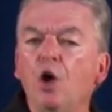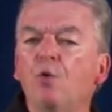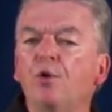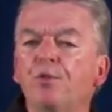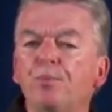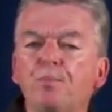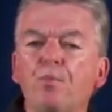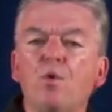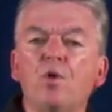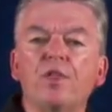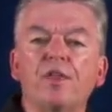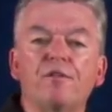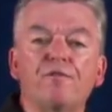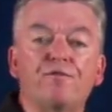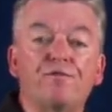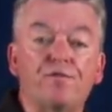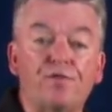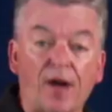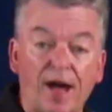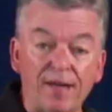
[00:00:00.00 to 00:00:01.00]
With more than
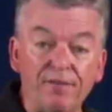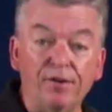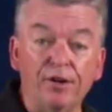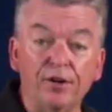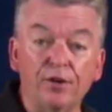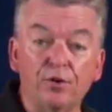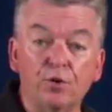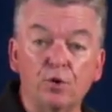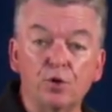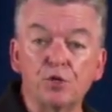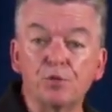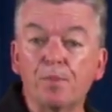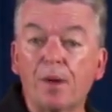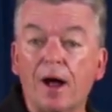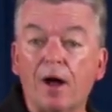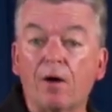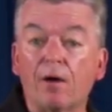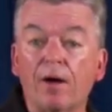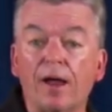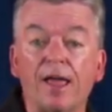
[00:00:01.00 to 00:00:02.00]
500
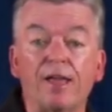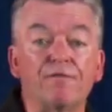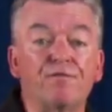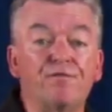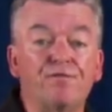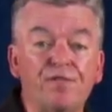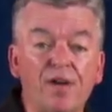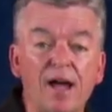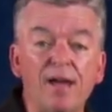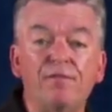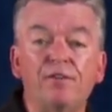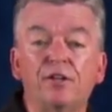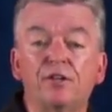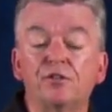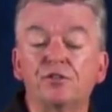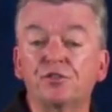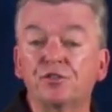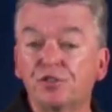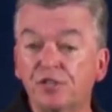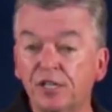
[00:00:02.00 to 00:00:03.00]
horsepower and
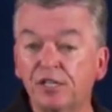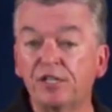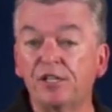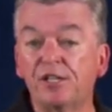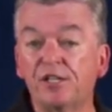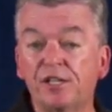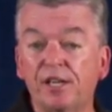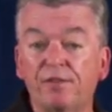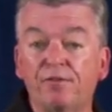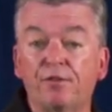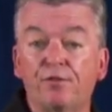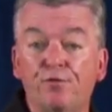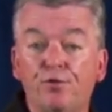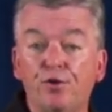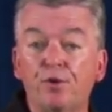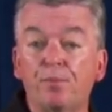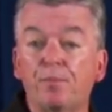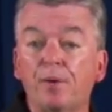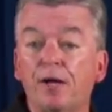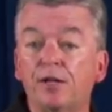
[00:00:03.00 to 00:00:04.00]
567
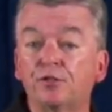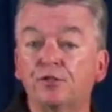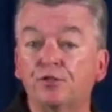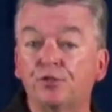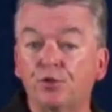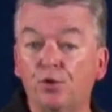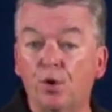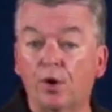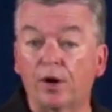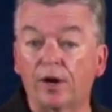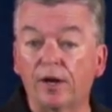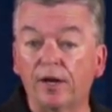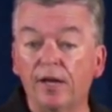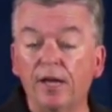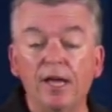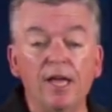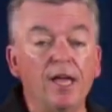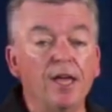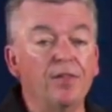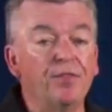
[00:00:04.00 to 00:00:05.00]
foot-pounds of torque,
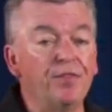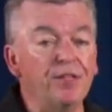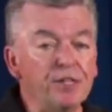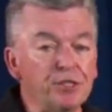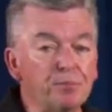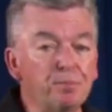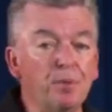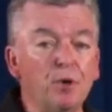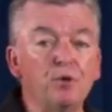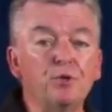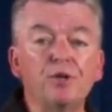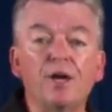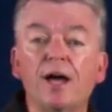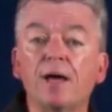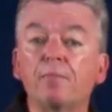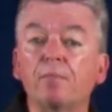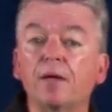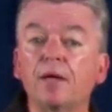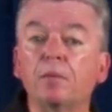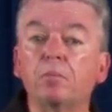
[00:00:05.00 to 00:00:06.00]
this
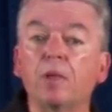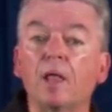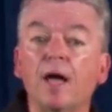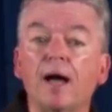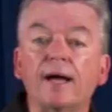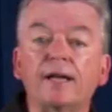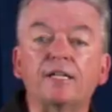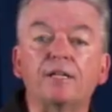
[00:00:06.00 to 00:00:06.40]
Bowtie Big Block